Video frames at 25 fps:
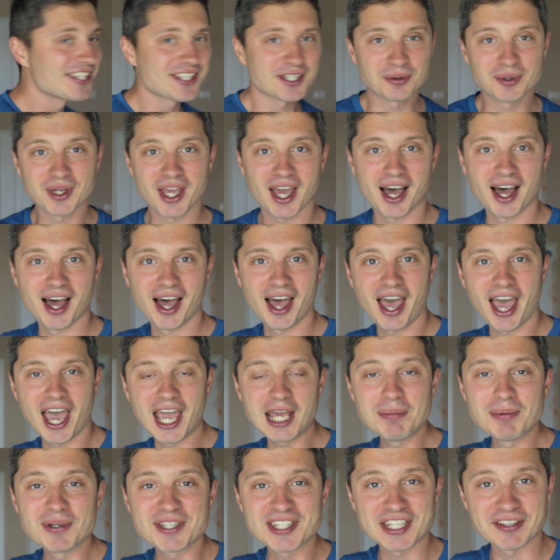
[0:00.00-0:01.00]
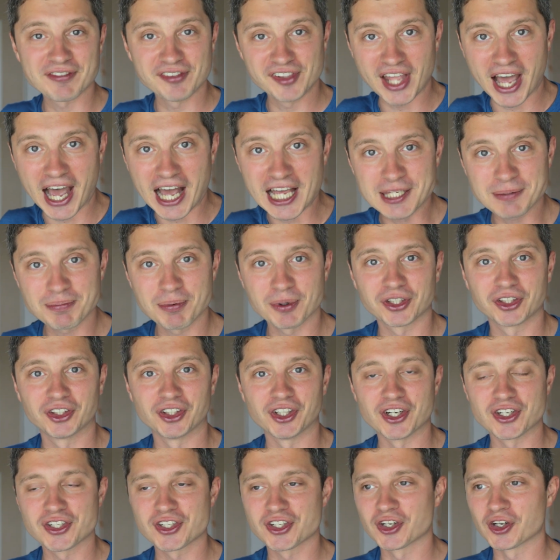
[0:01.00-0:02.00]
So yeah, 8:7 aspect
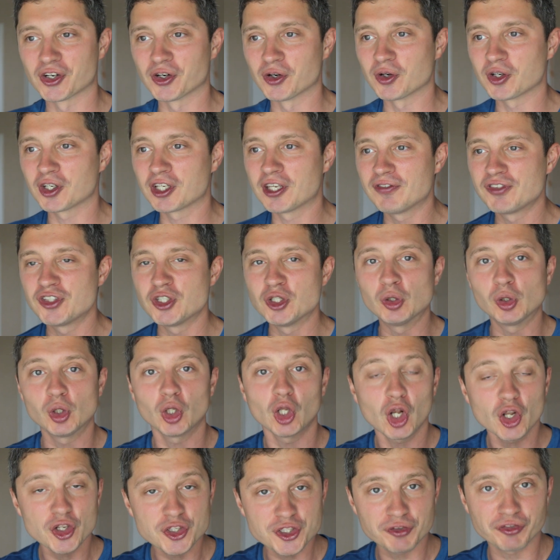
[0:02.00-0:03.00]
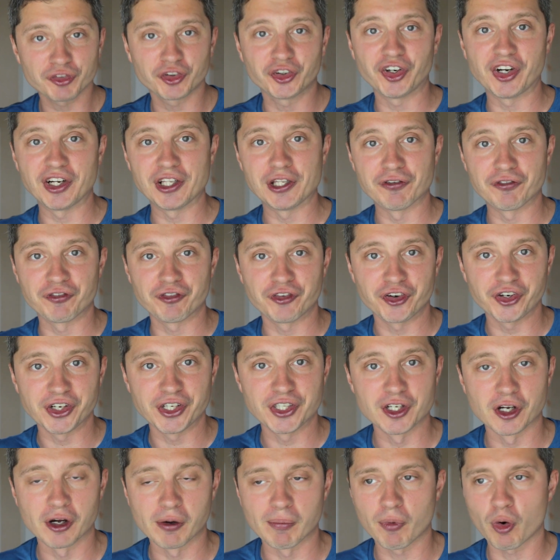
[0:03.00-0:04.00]
ratio gives you lots of creative
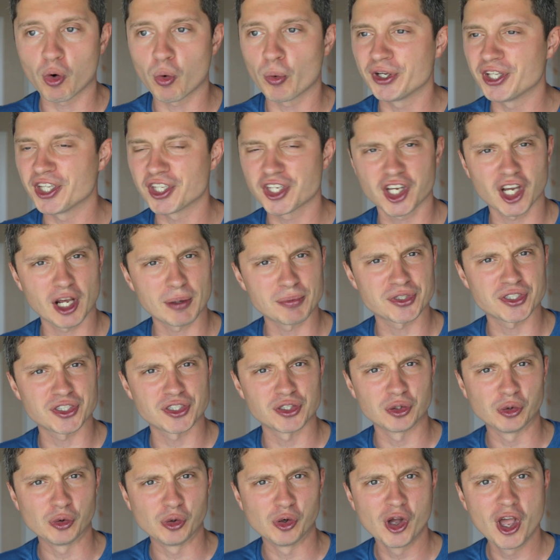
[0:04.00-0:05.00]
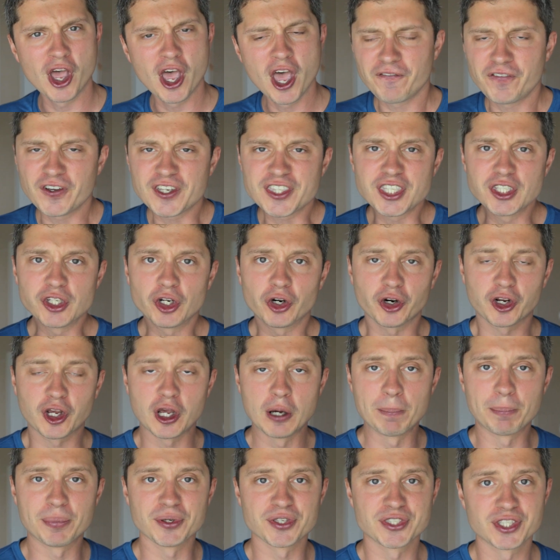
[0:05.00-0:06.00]
freedom when it comes to fixing your
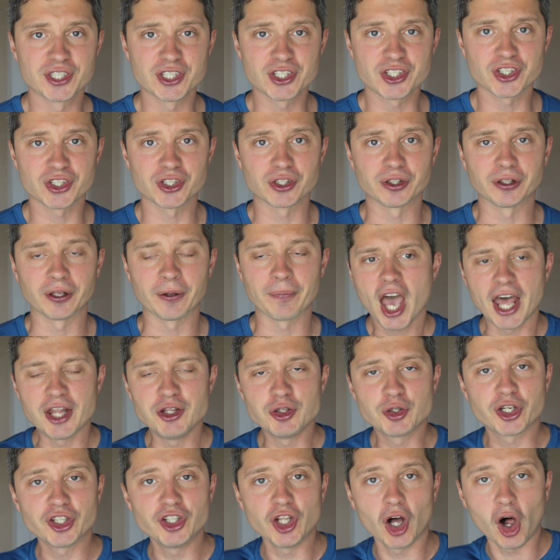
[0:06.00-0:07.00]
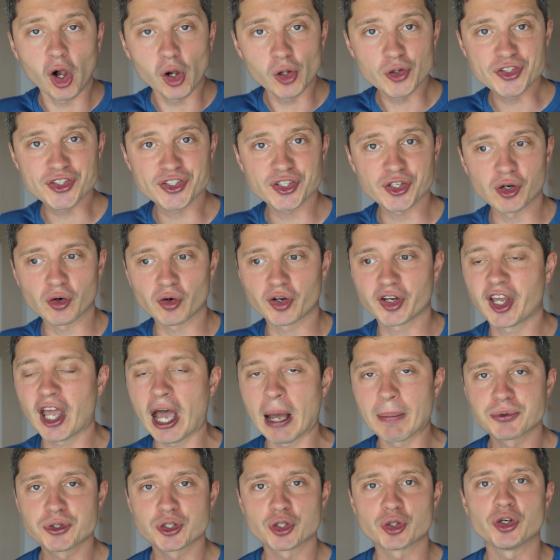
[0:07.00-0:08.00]
composition. And you can also
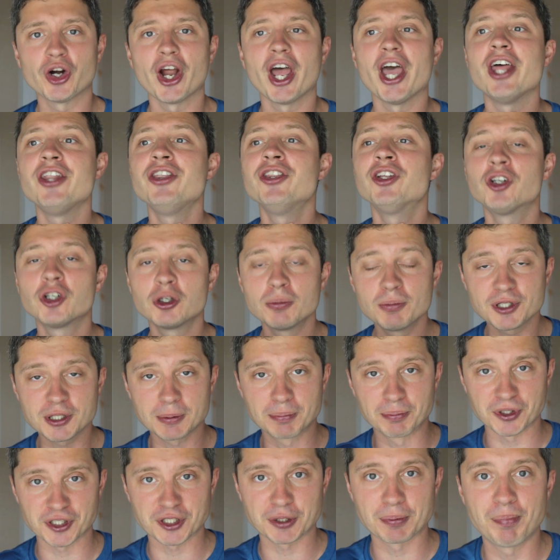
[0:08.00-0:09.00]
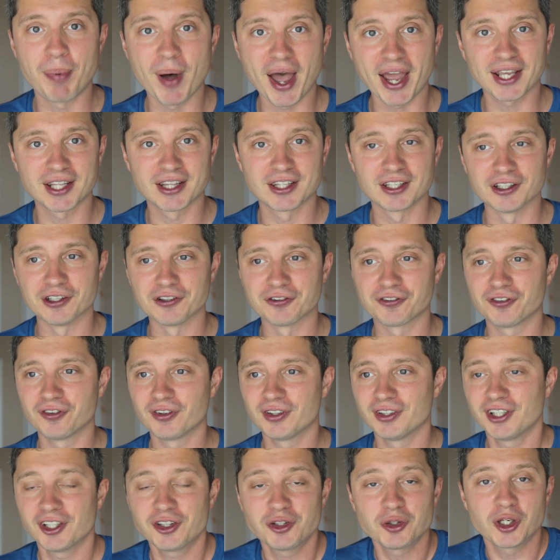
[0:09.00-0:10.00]
capture enormous perspective
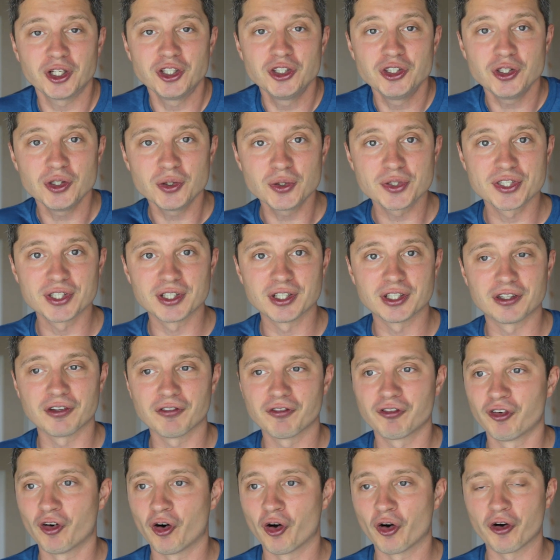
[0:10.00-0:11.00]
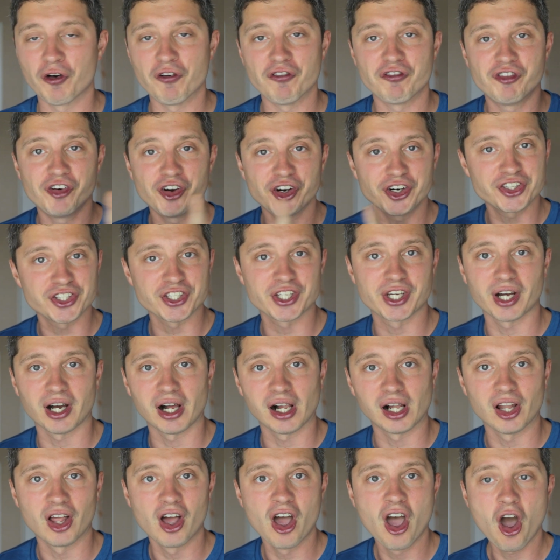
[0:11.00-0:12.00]
that you can use it for
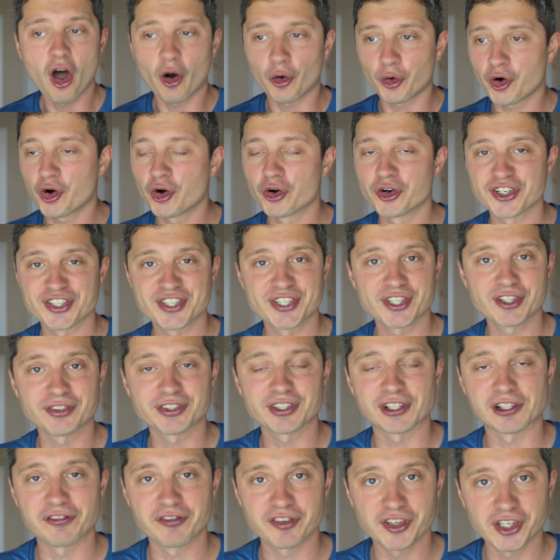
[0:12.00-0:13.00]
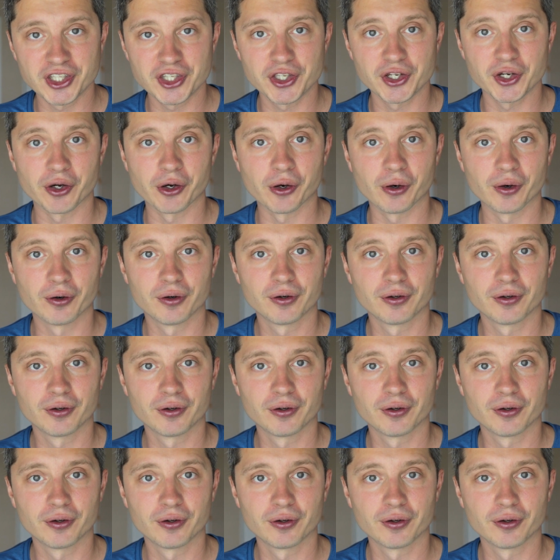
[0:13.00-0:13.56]
vertical or horizontal video.